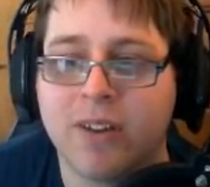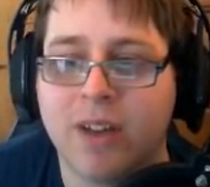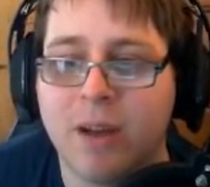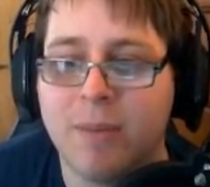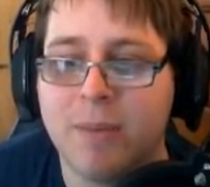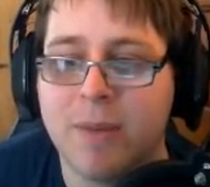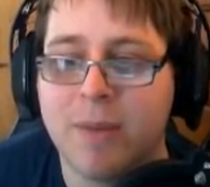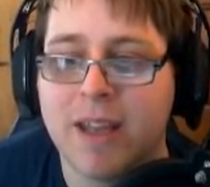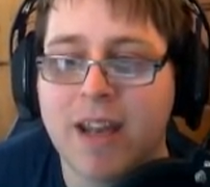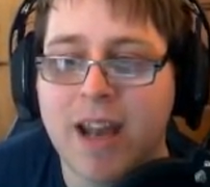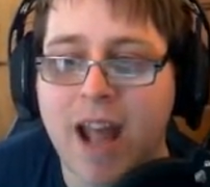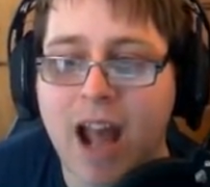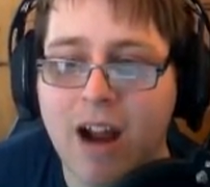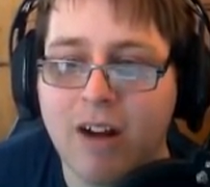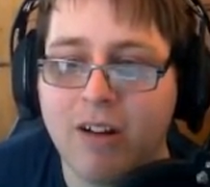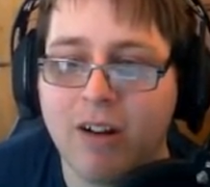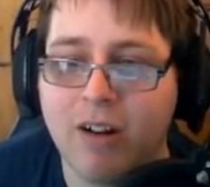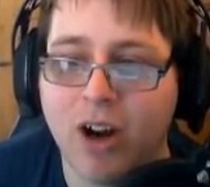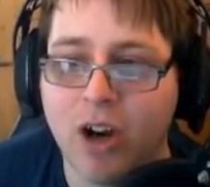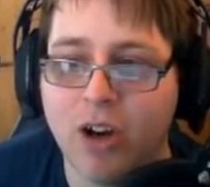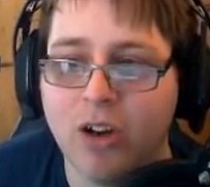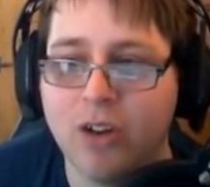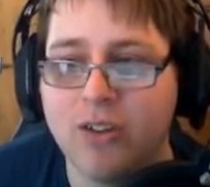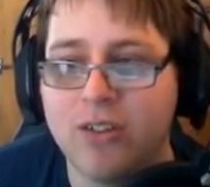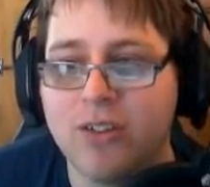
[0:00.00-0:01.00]
I mean,
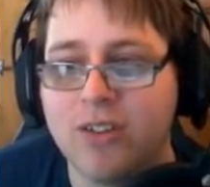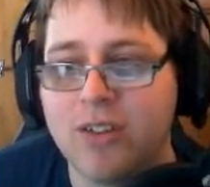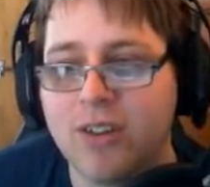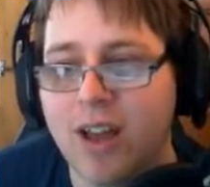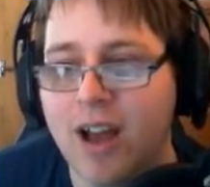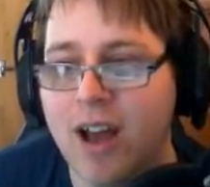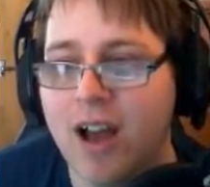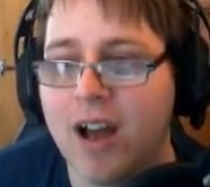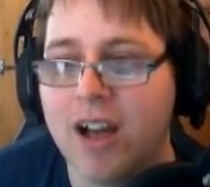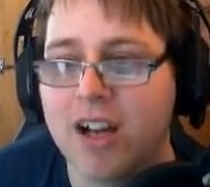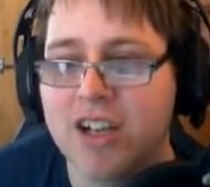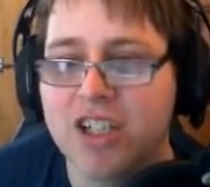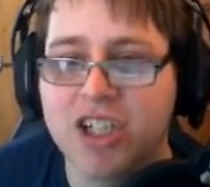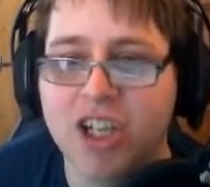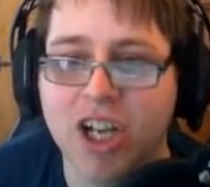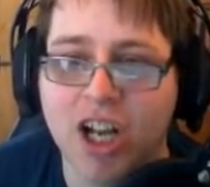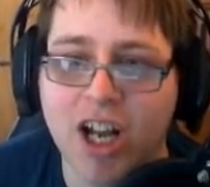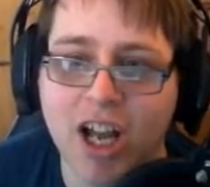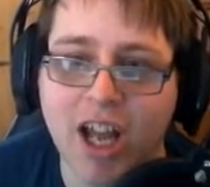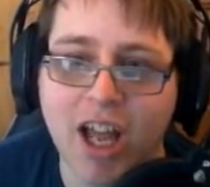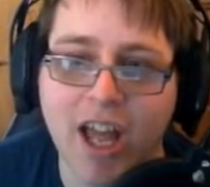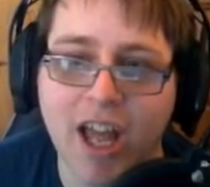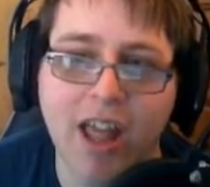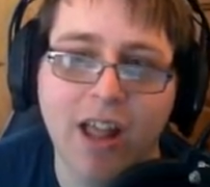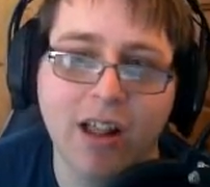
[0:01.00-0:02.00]
arrows,
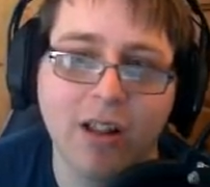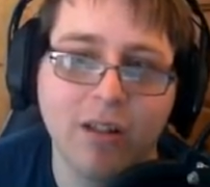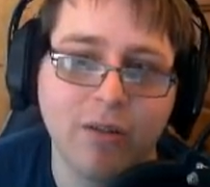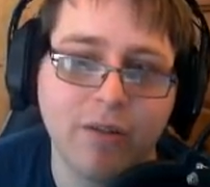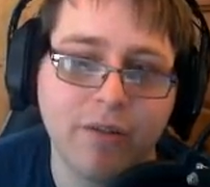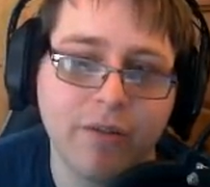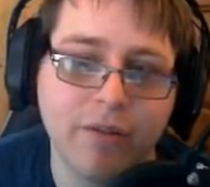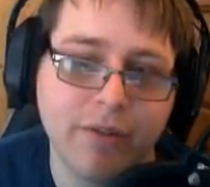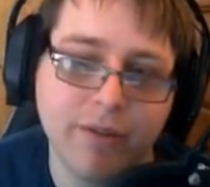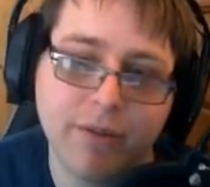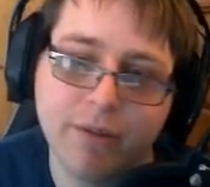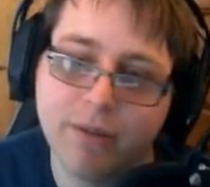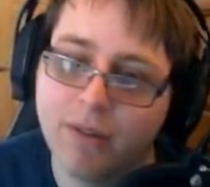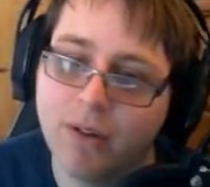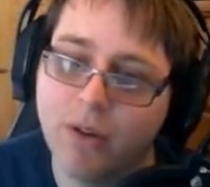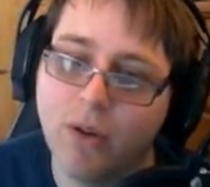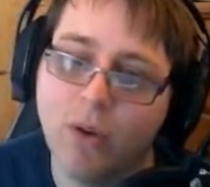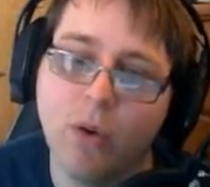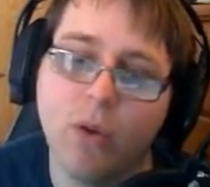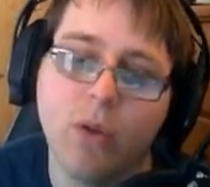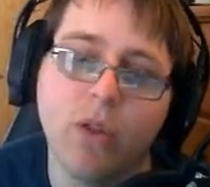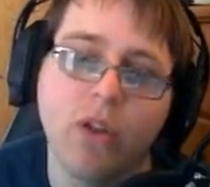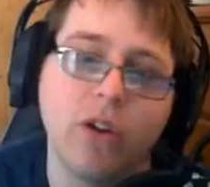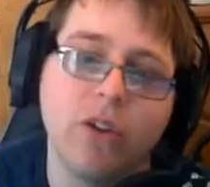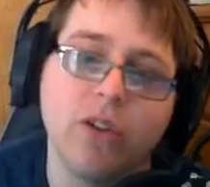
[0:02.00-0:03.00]
archer, elf,
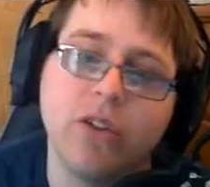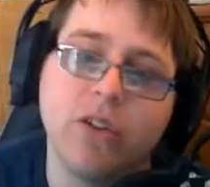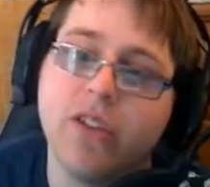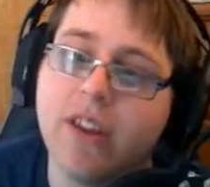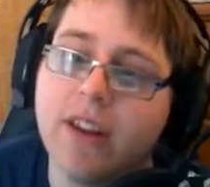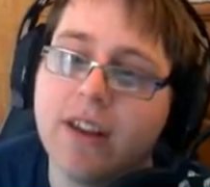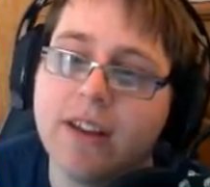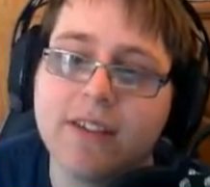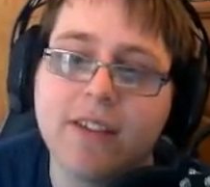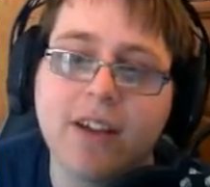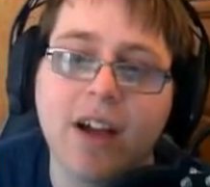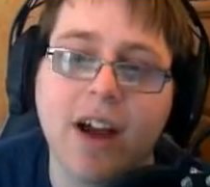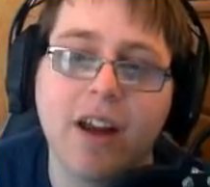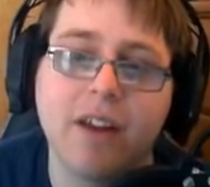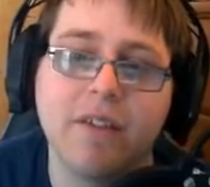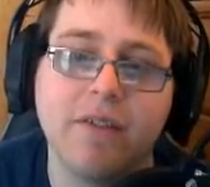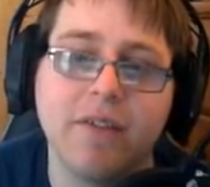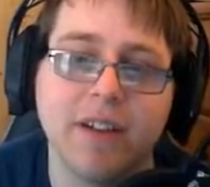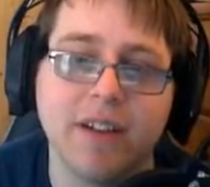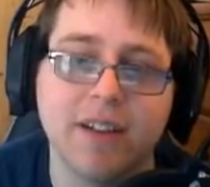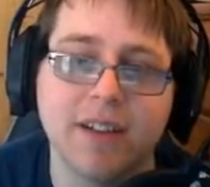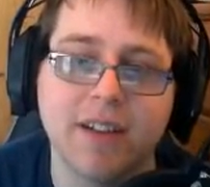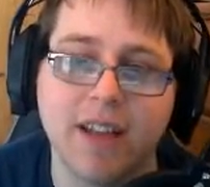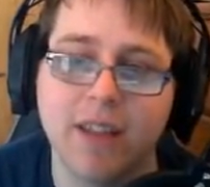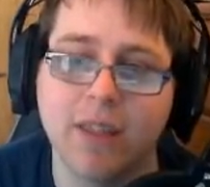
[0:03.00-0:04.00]
all those things kind of
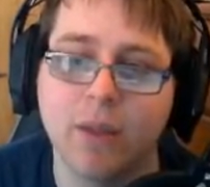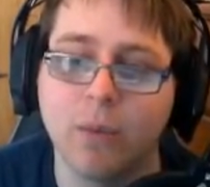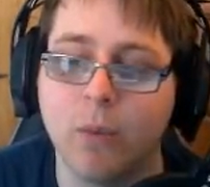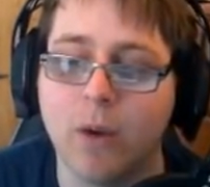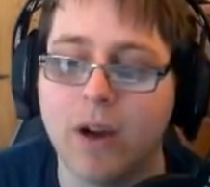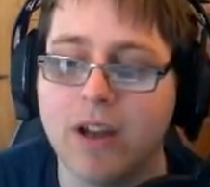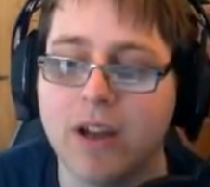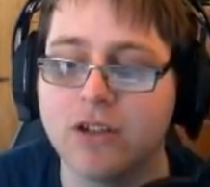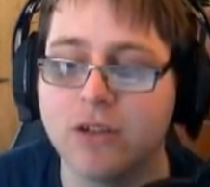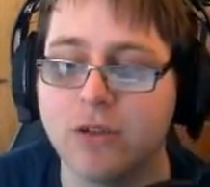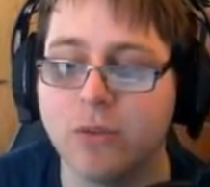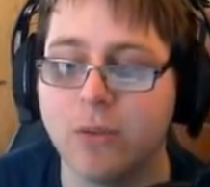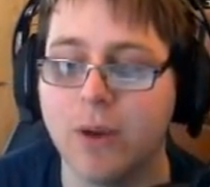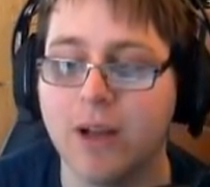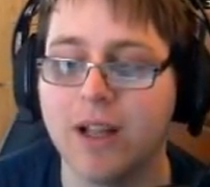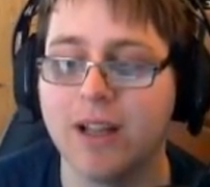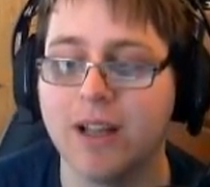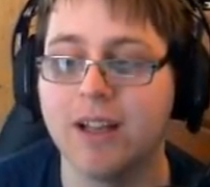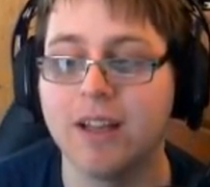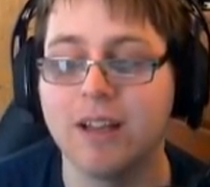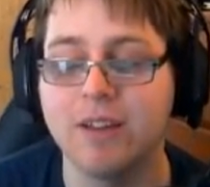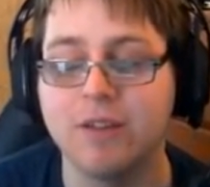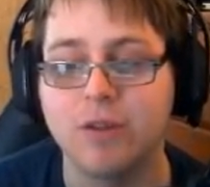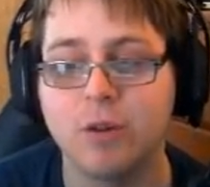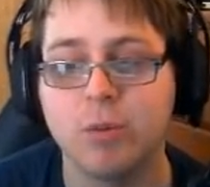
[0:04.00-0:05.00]
fit together way too
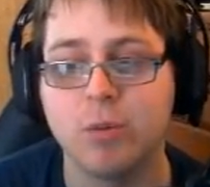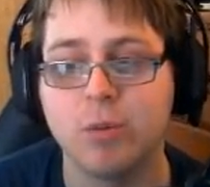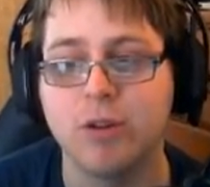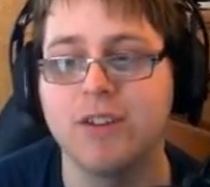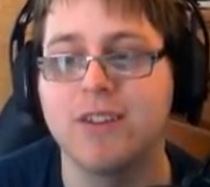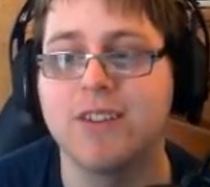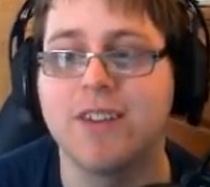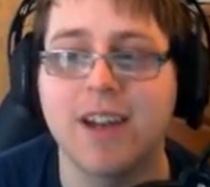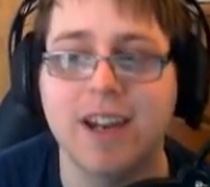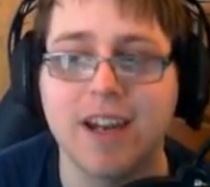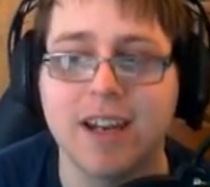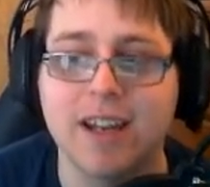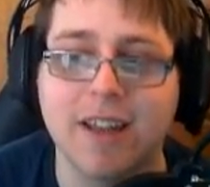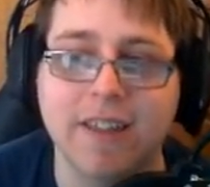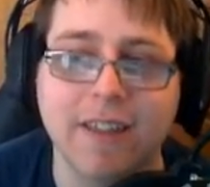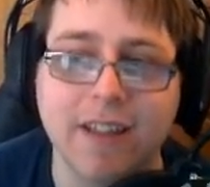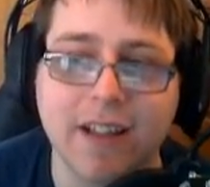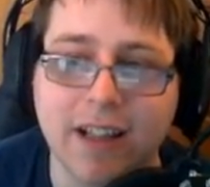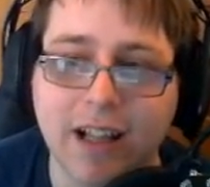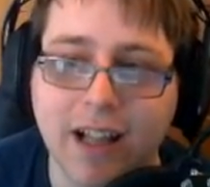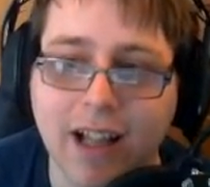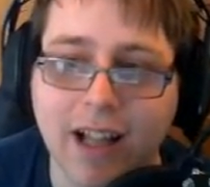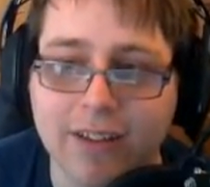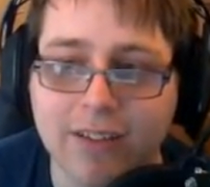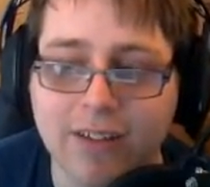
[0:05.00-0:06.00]
well. If you put this in any other
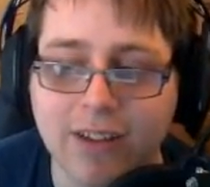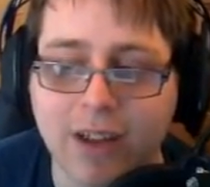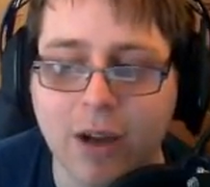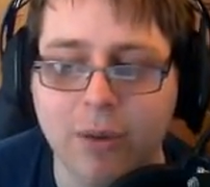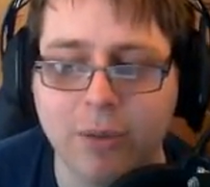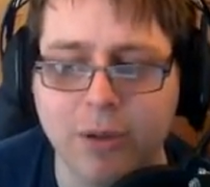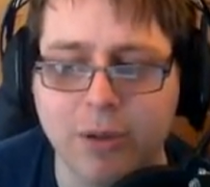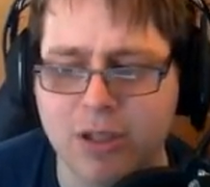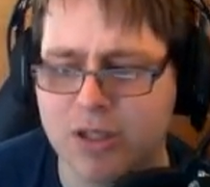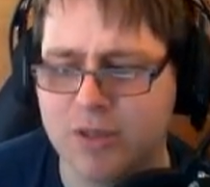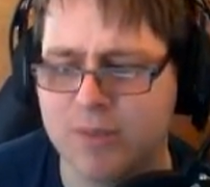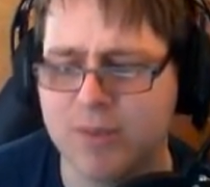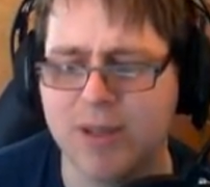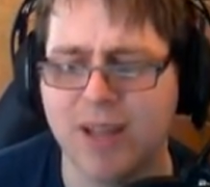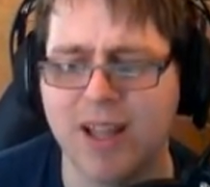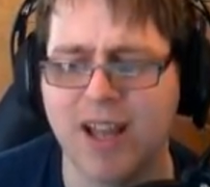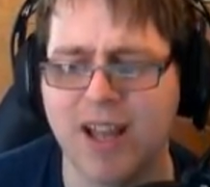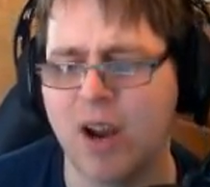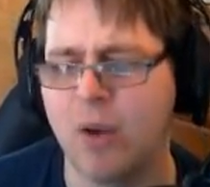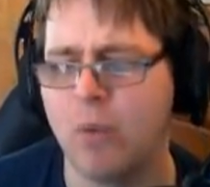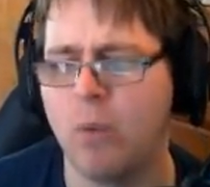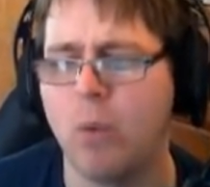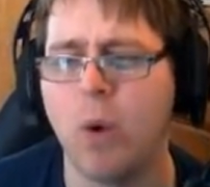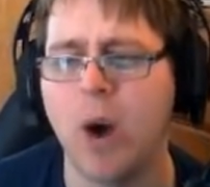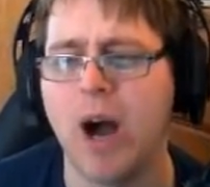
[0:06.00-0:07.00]
class, I would just be
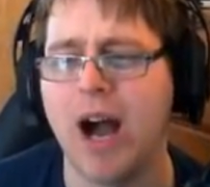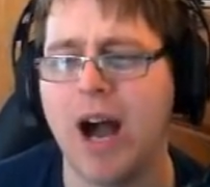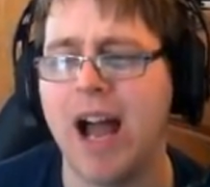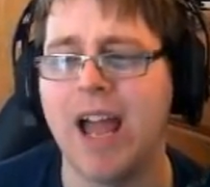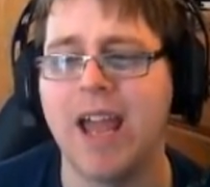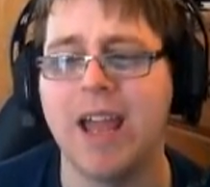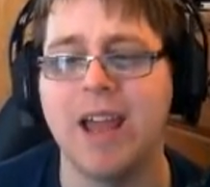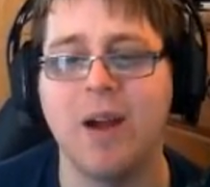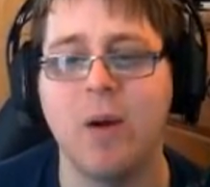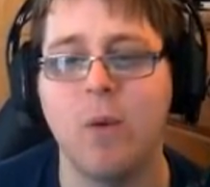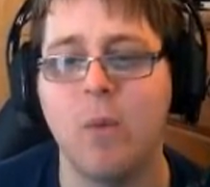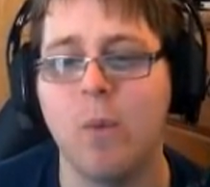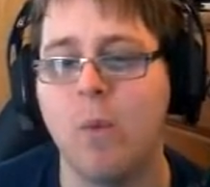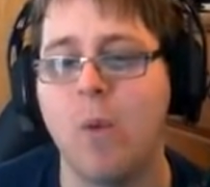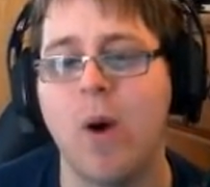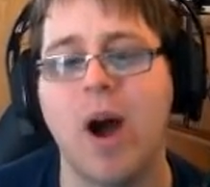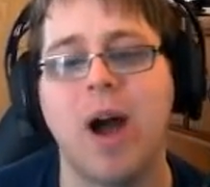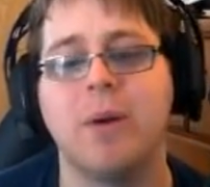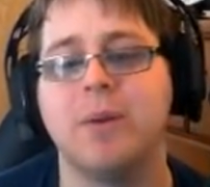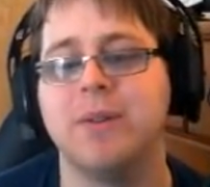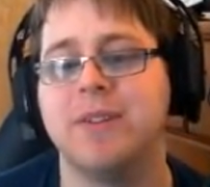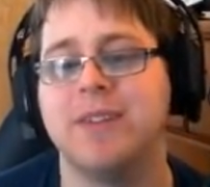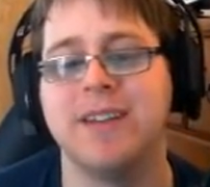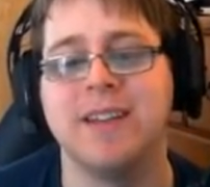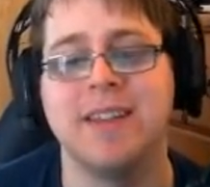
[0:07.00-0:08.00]
like, why? Why
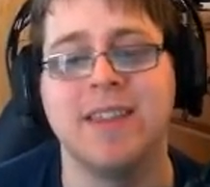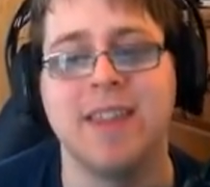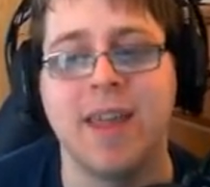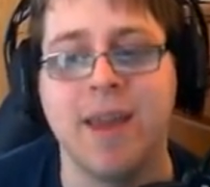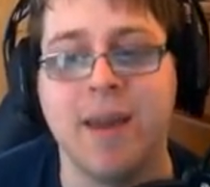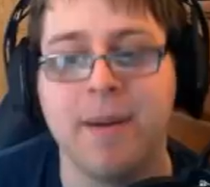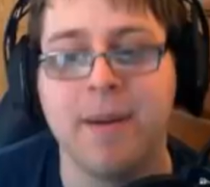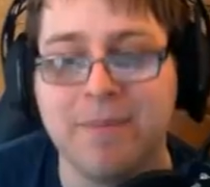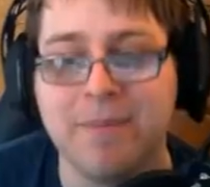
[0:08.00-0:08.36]
was it in there?